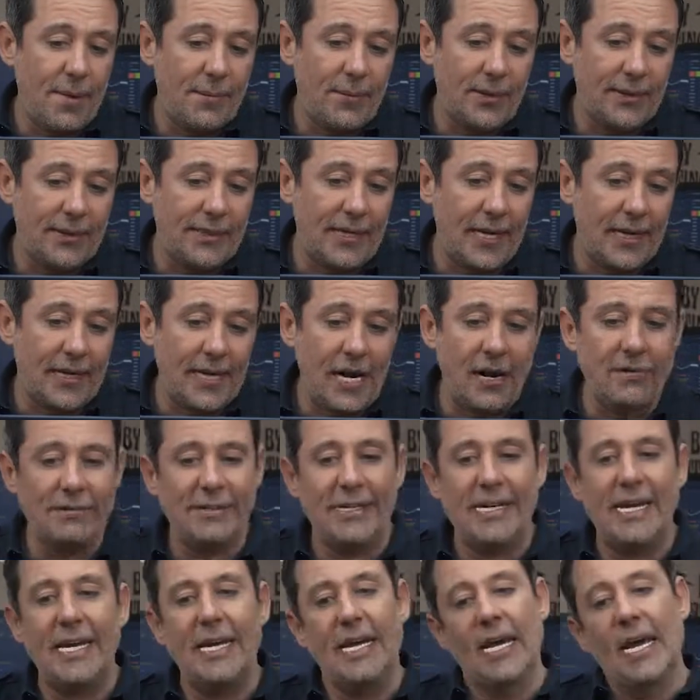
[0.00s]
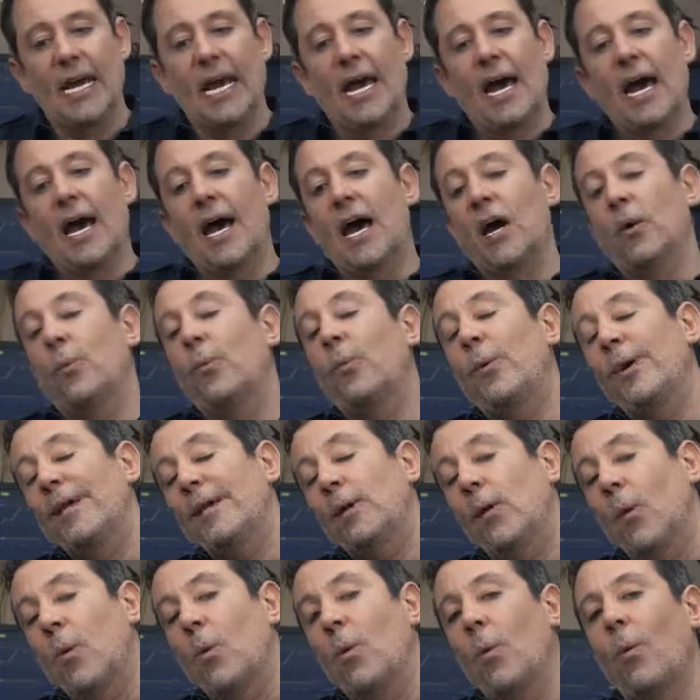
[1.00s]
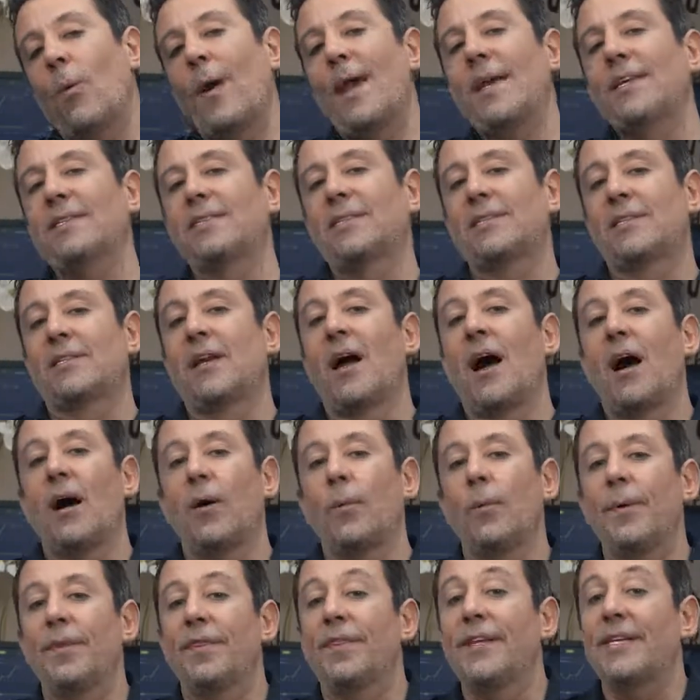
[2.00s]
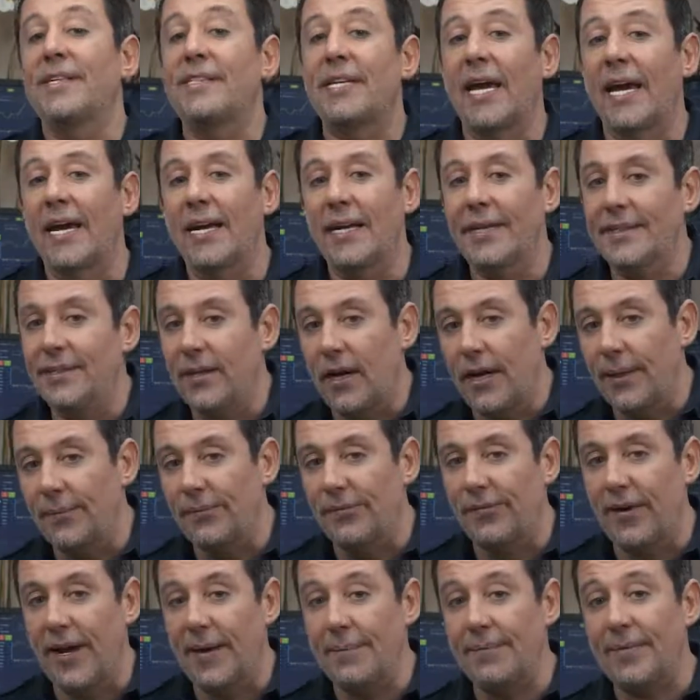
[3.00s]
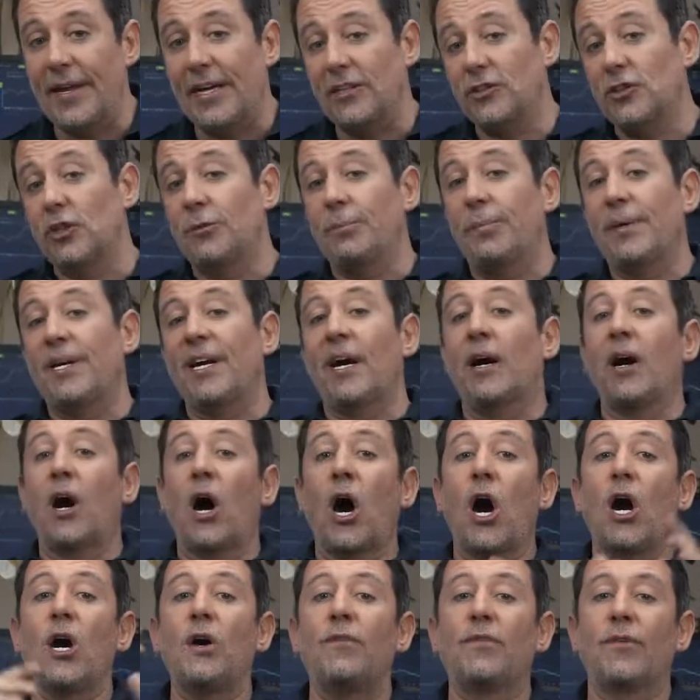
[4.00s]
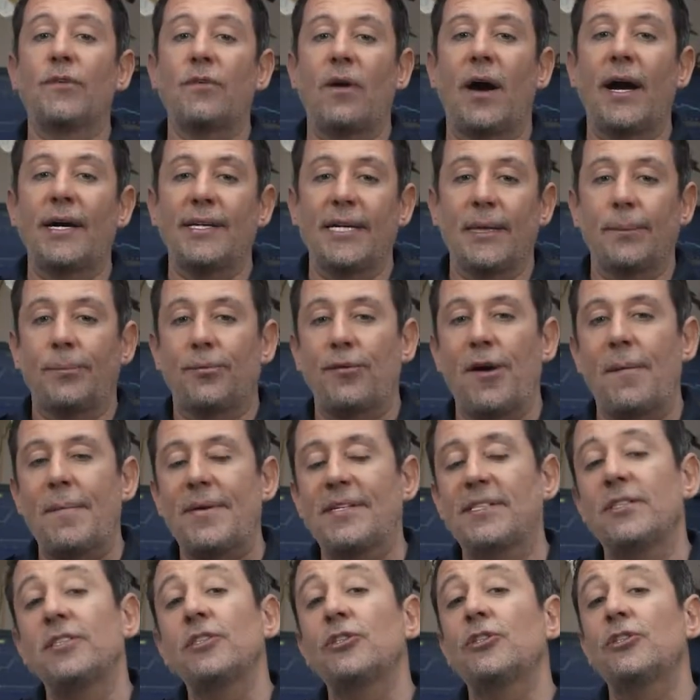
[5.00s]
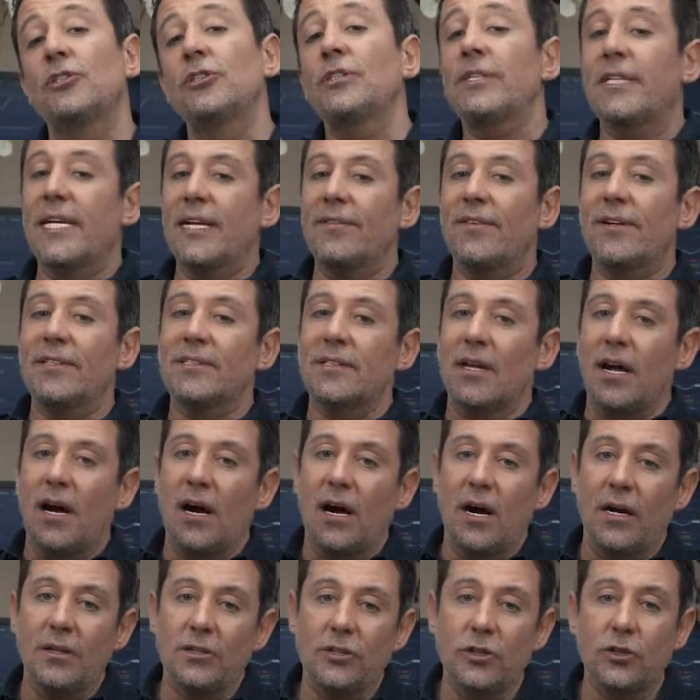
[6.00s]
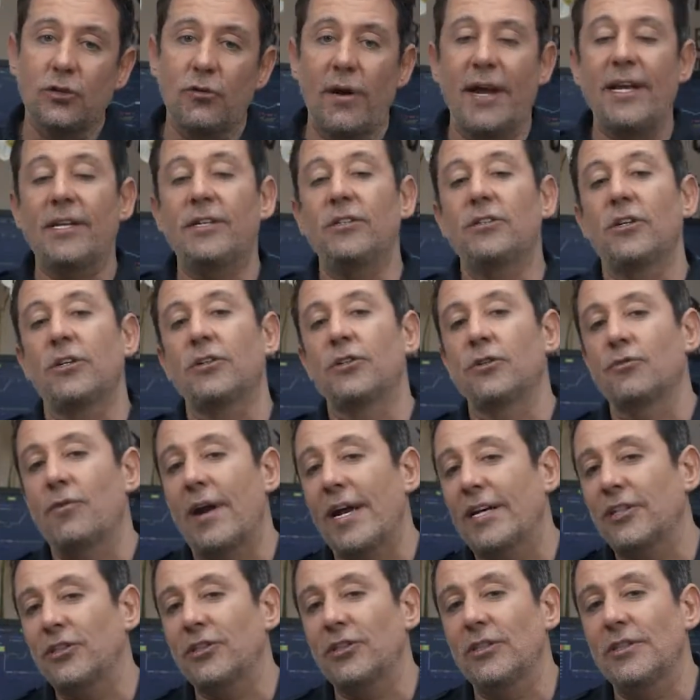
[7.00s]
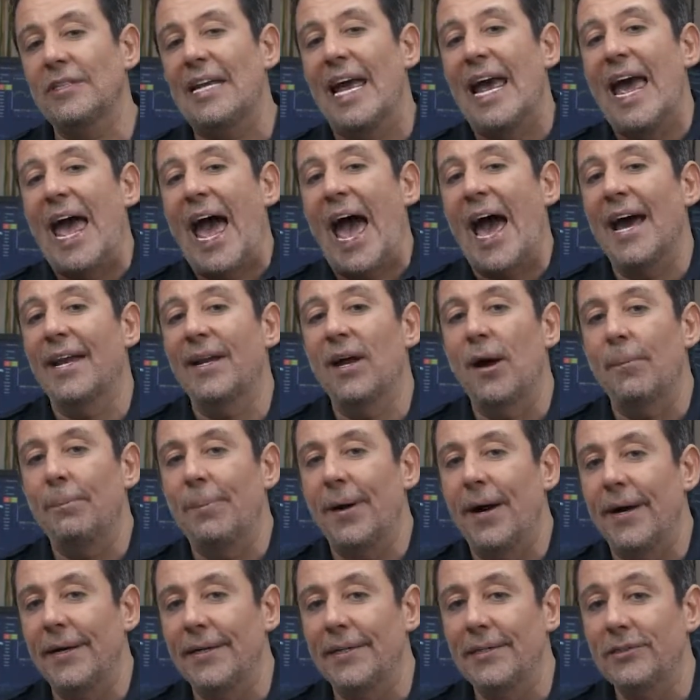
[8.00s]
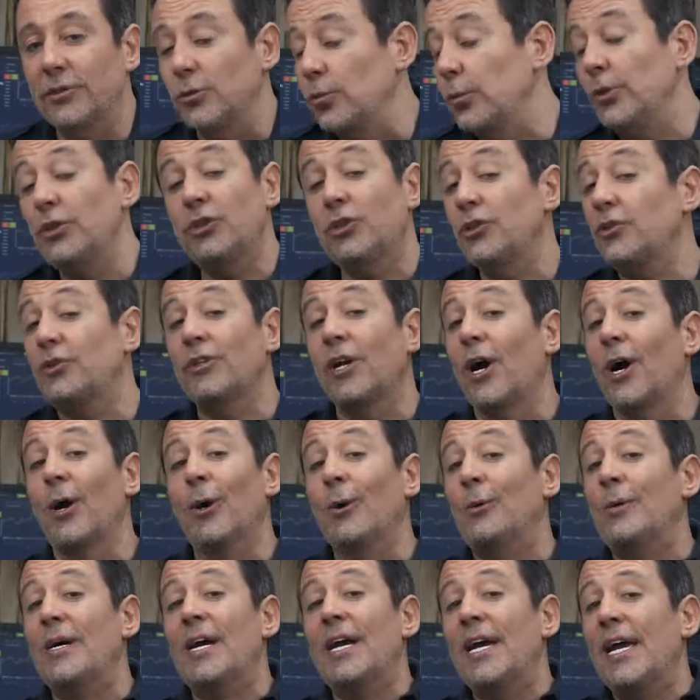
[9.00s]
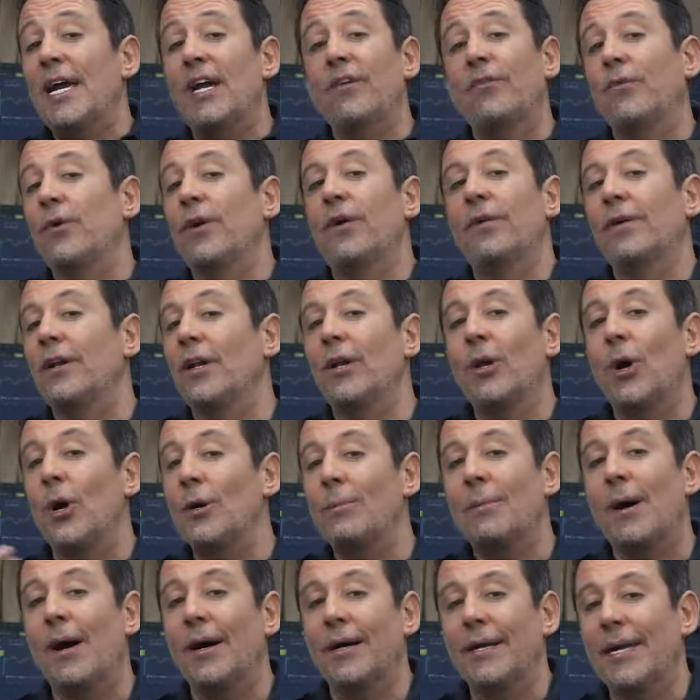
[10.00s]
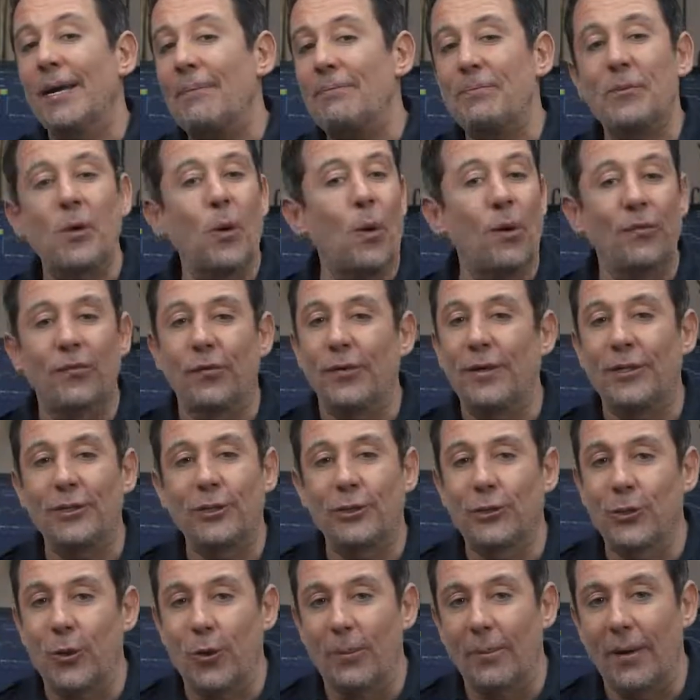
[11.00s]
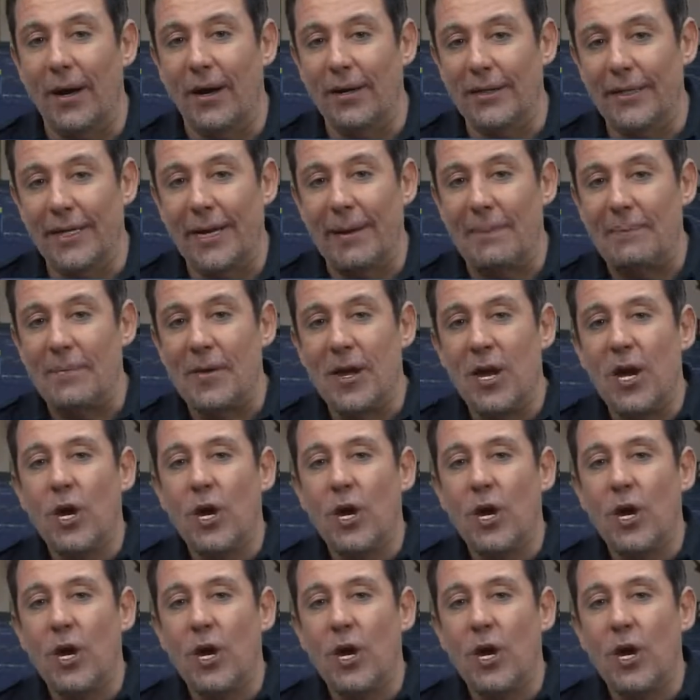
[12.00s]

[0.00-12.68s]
I'm looking at currently, we always start with the daily time frame. That should be our overriding premise, and it should give us our trend direction and our bias. We should know if we're in a long market or if we're in a short market.